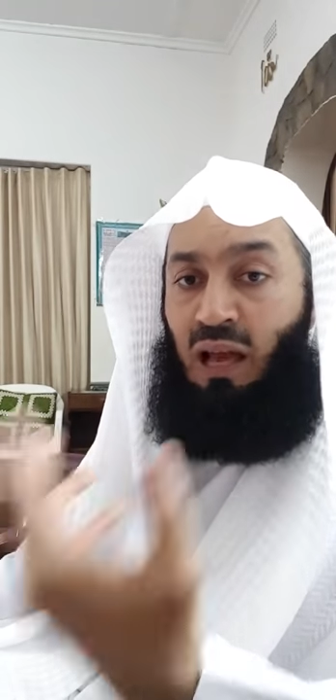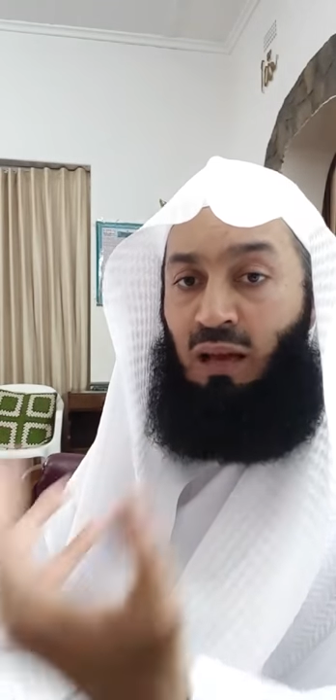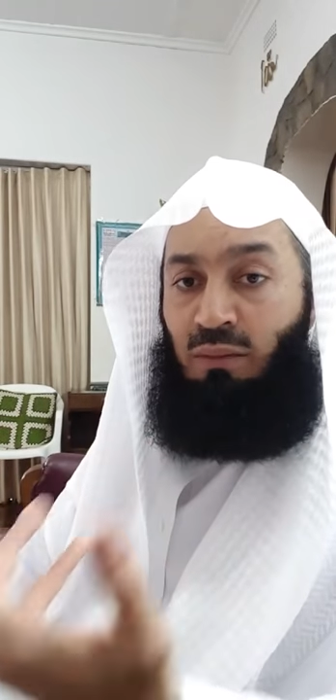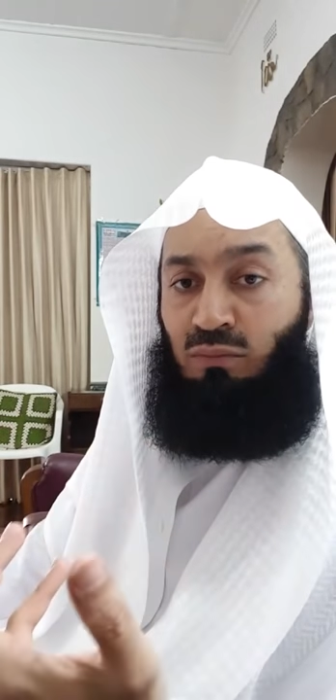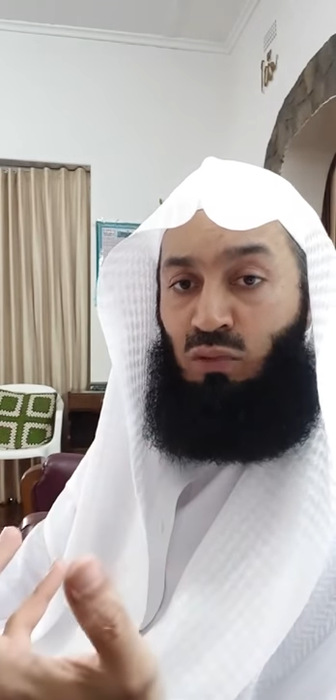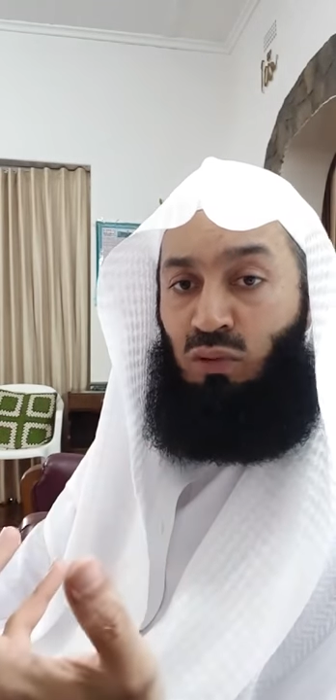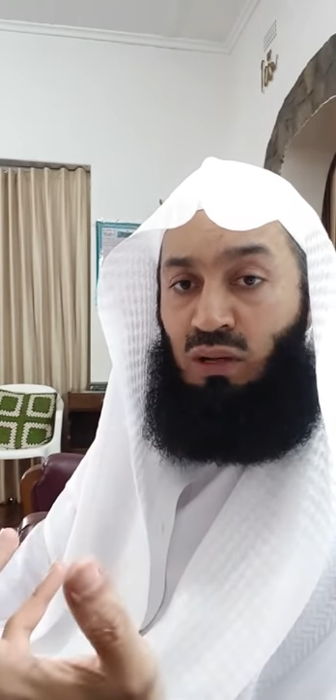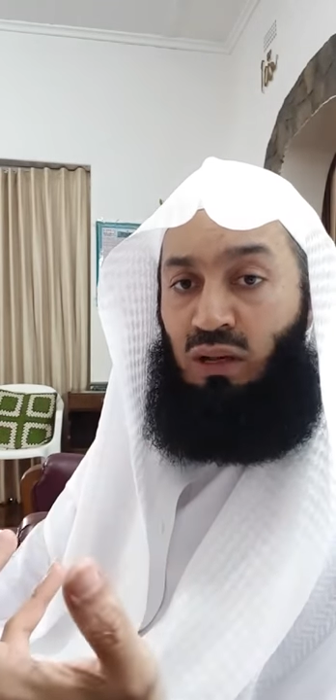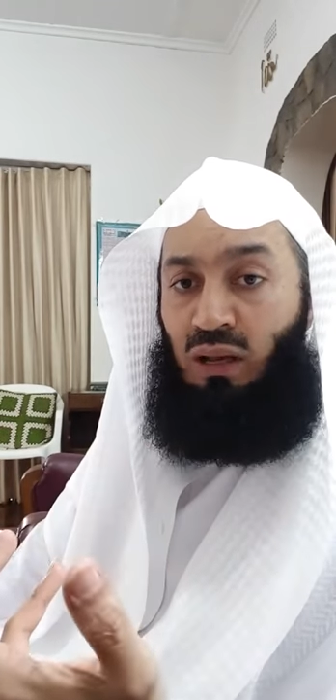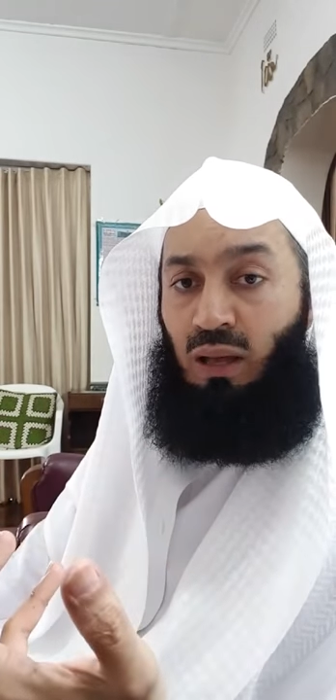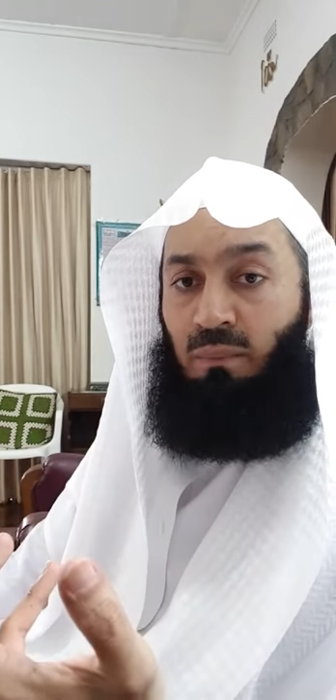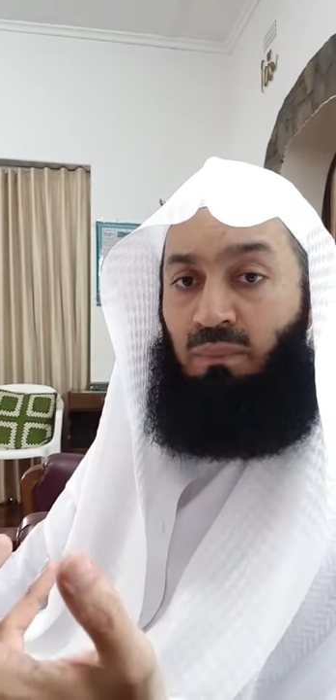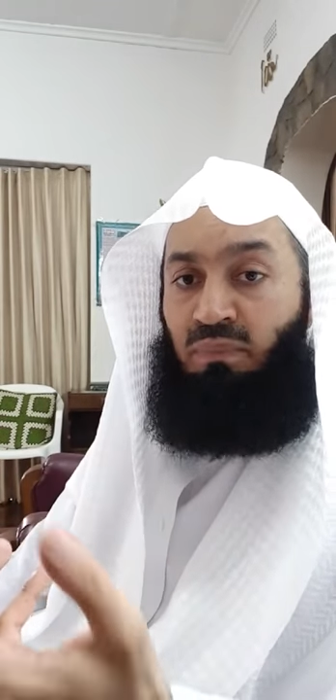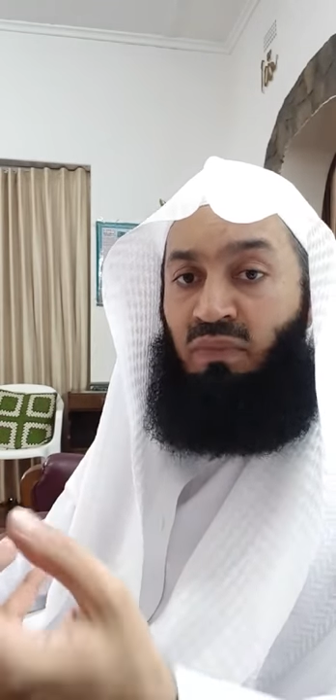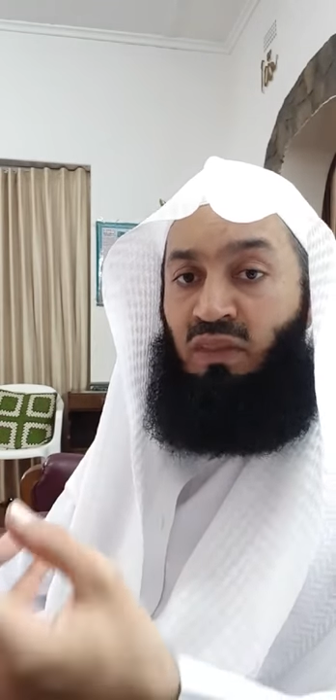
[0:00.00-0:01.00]

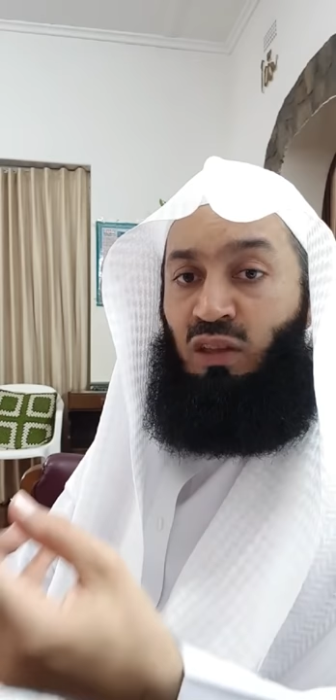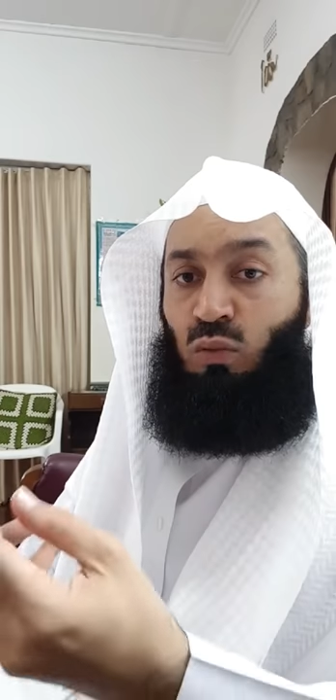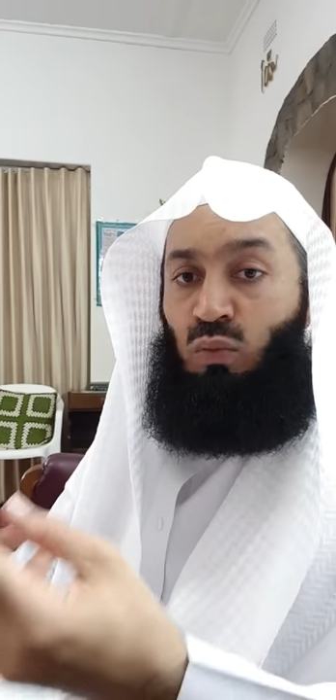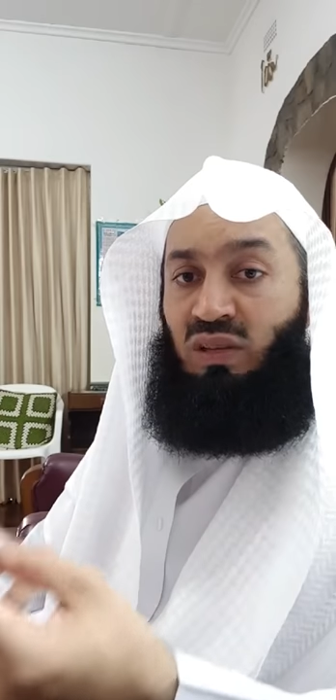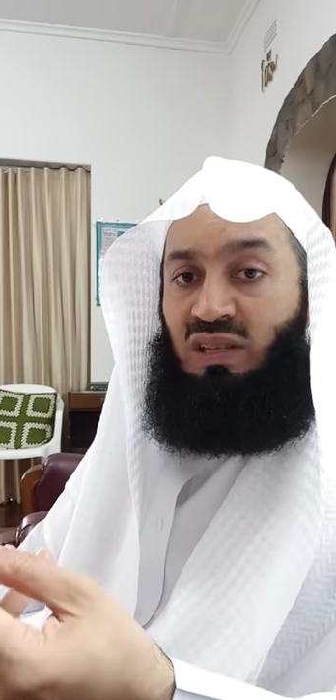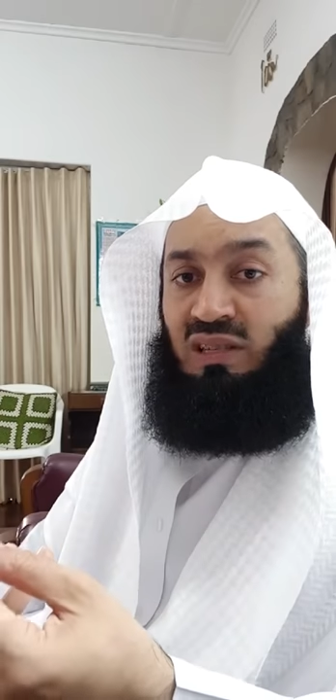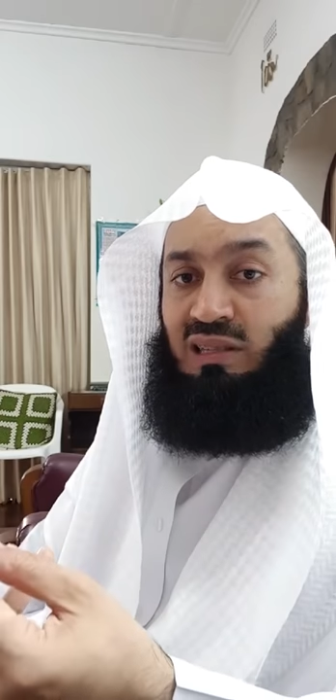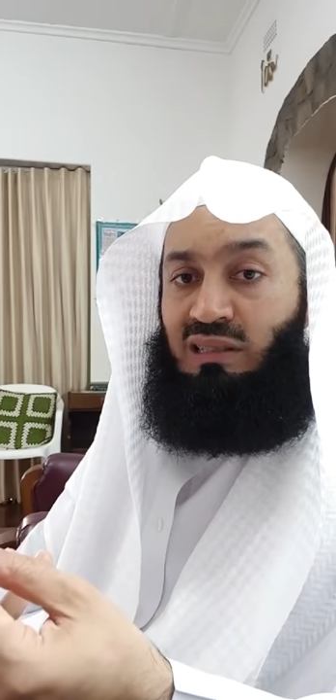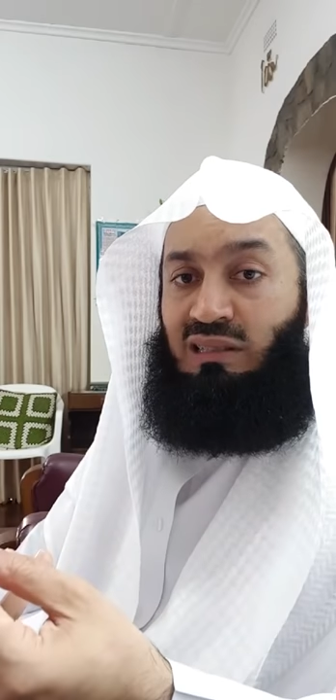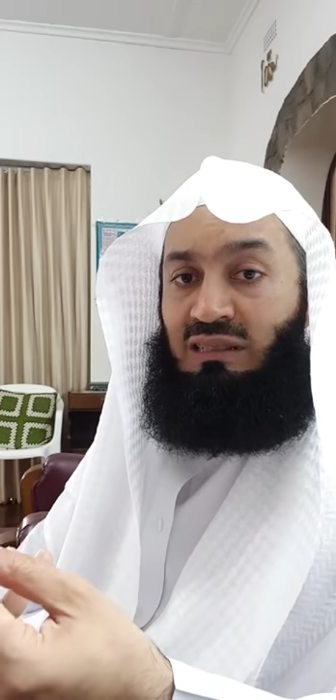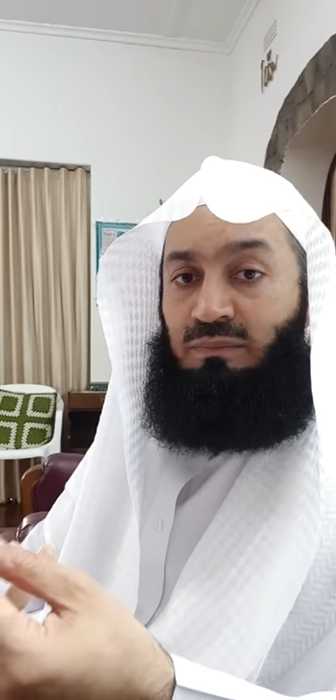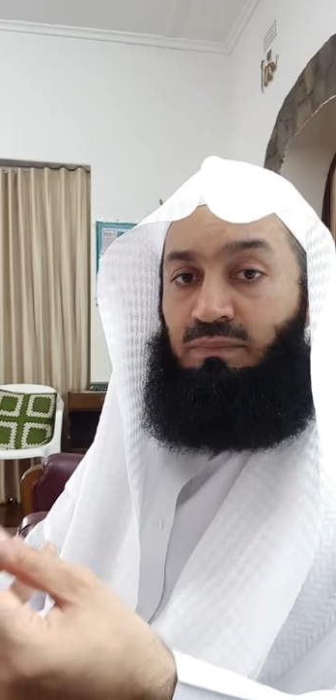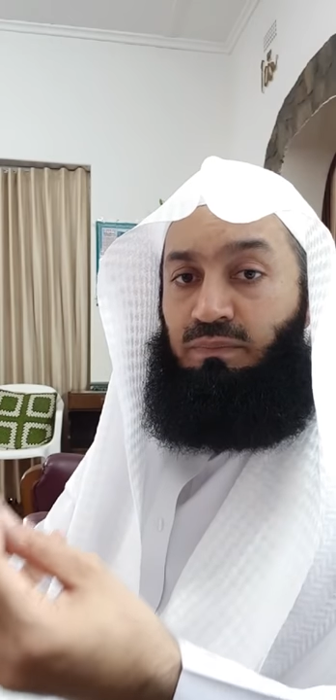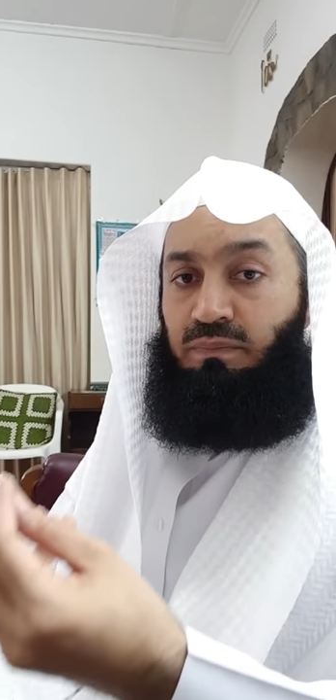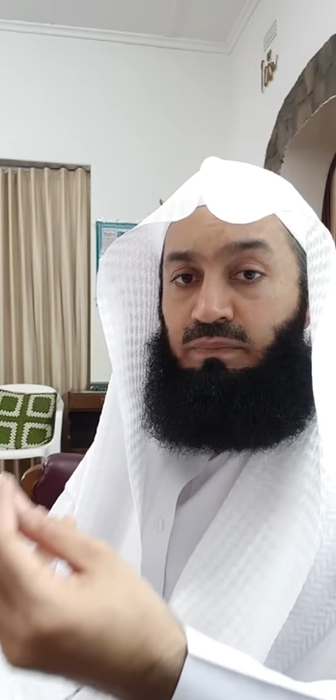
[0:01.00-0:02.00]
Alhamdulillah, we
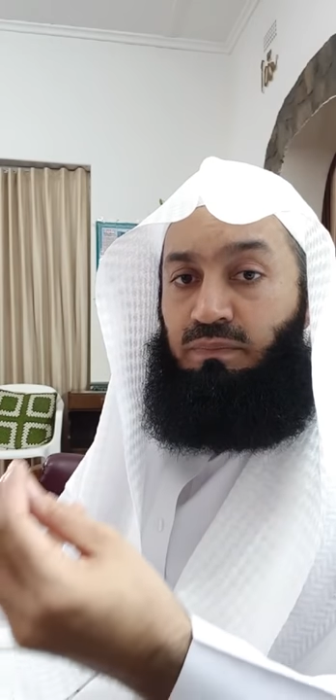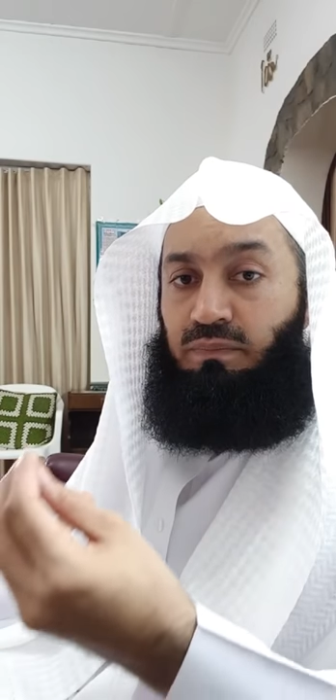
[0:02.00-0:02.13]
still